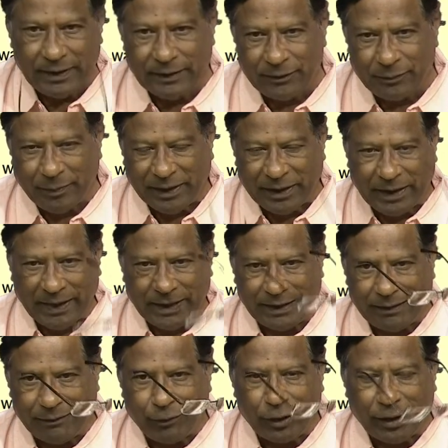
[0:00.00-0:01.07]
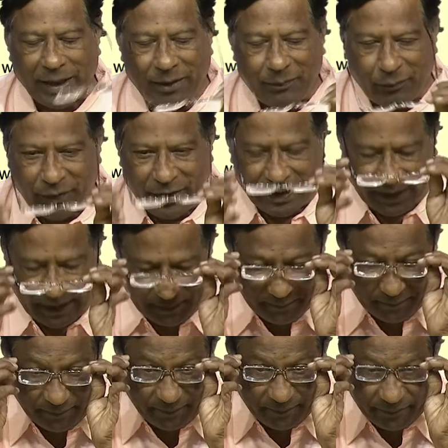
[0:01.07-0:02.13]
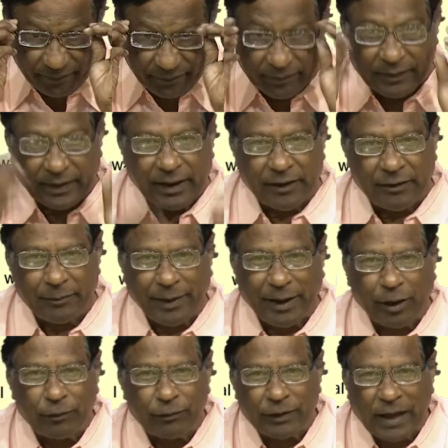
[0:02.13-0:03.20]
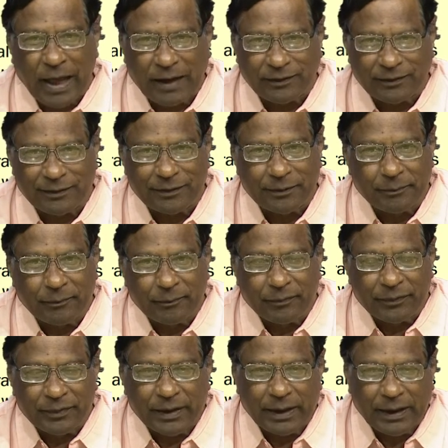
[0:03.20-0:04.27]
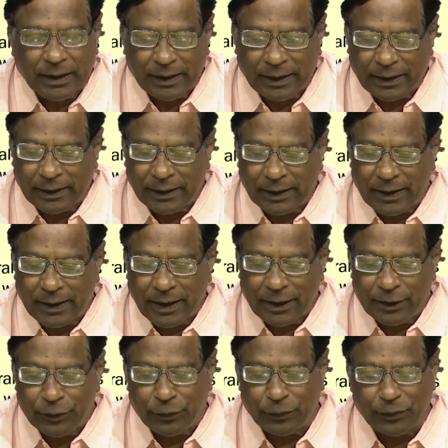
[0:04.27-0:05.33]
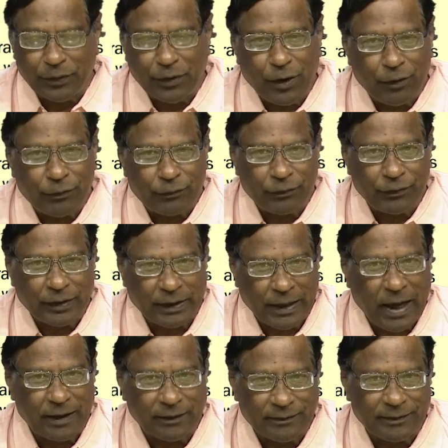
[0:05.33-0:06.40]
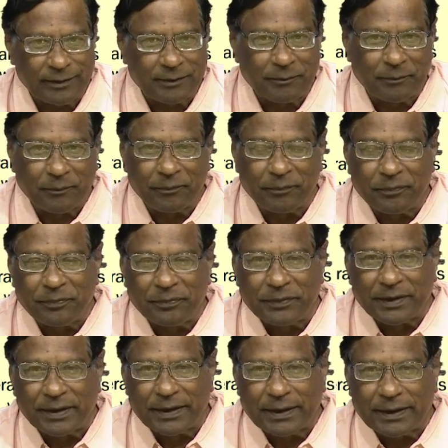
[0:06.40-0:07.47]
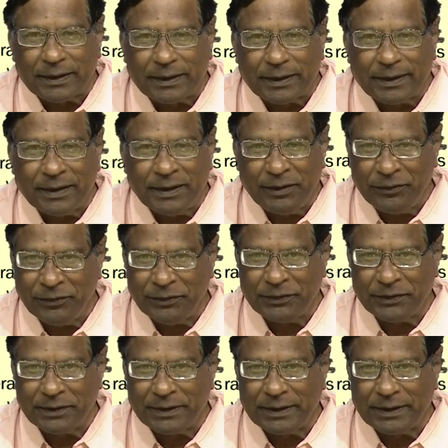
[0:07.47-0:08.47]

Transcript: spectacle what I am wearing is made of glass. The Anu of glass is